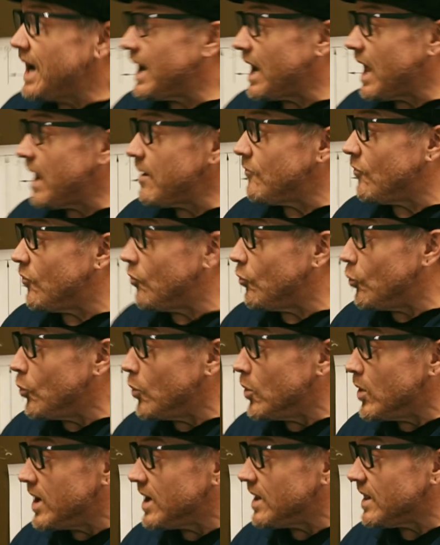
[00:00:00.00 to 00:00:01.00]
and I'm
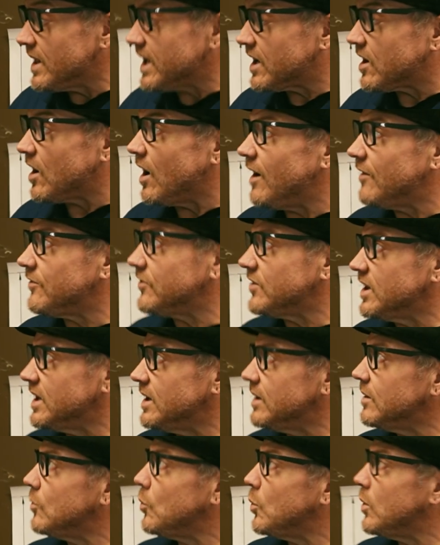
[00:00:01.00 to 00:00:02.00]
really
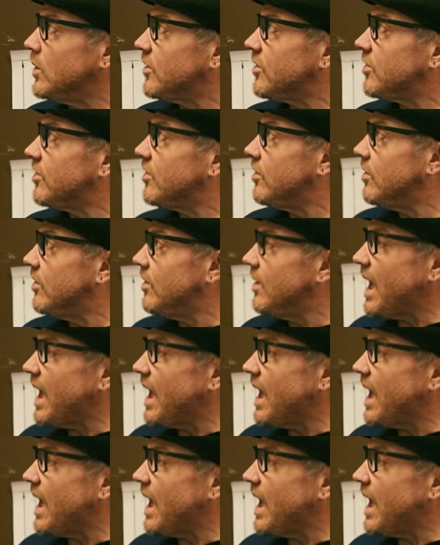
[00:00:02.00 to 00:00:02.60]
confident with